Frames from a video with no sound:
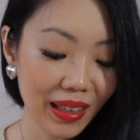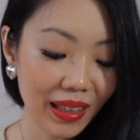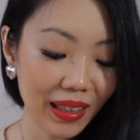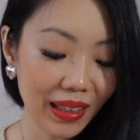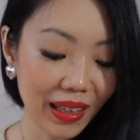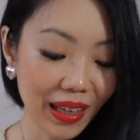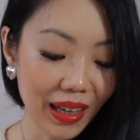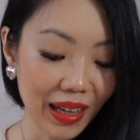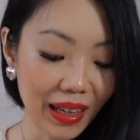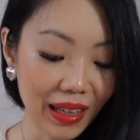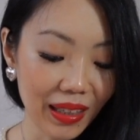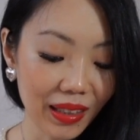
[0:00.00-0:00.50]

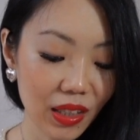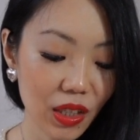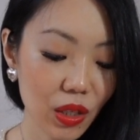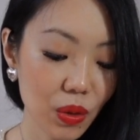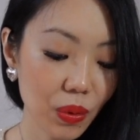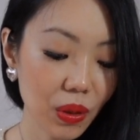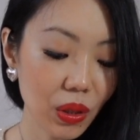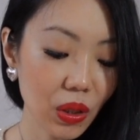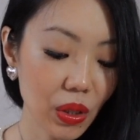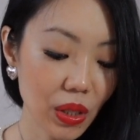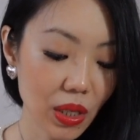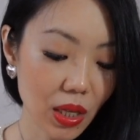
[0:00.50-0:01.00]
yeah, this
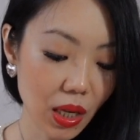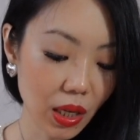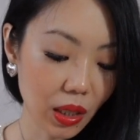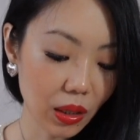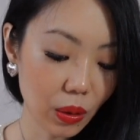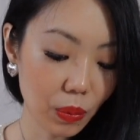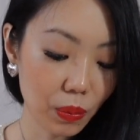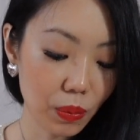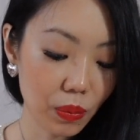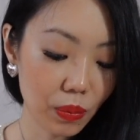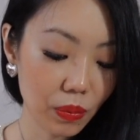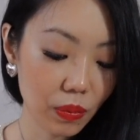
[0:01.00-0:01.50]
one looks like
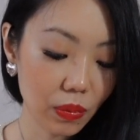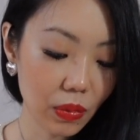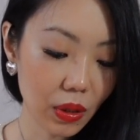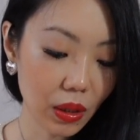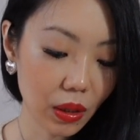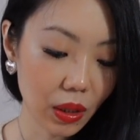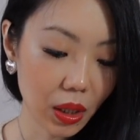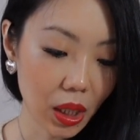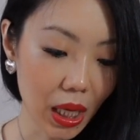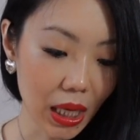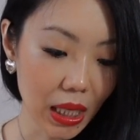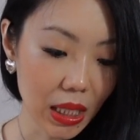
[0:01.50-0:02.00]
the the
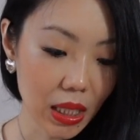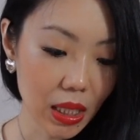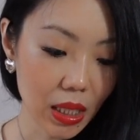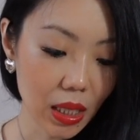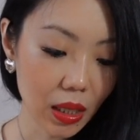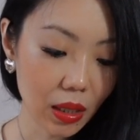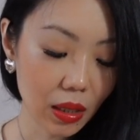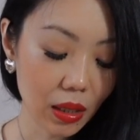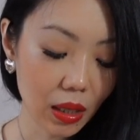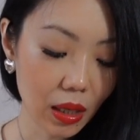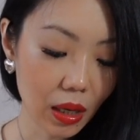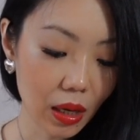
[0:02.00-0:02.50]

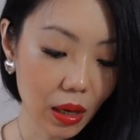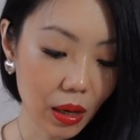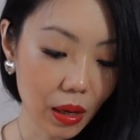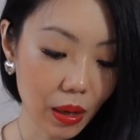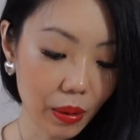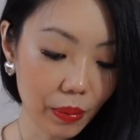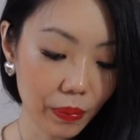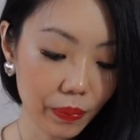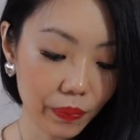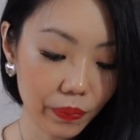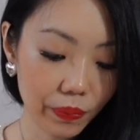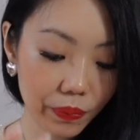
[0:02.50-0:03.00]
classic.
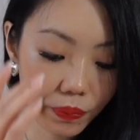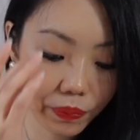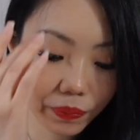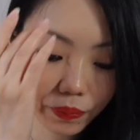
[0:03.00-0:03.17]
Um,